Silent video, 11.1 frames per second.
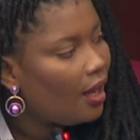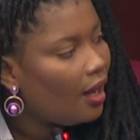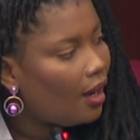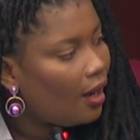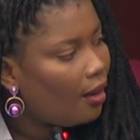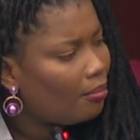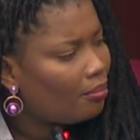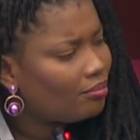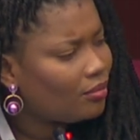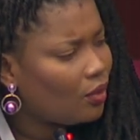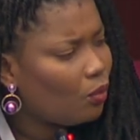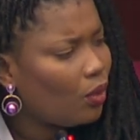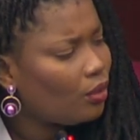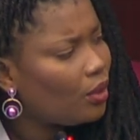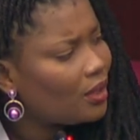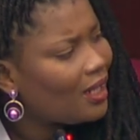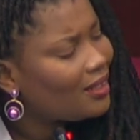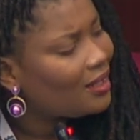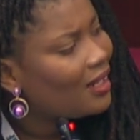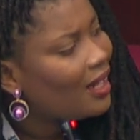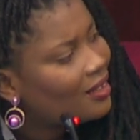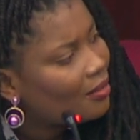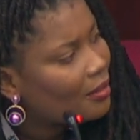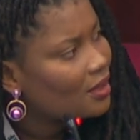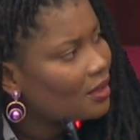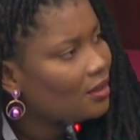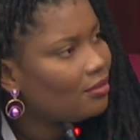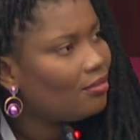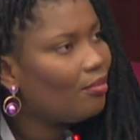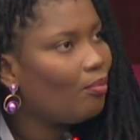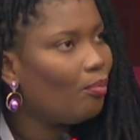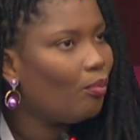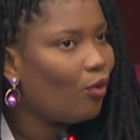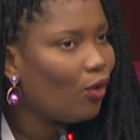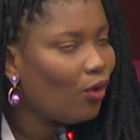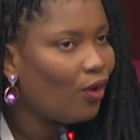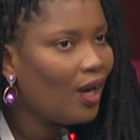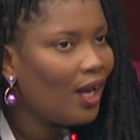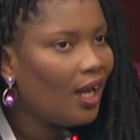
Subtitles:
what are the dynamics? Is it more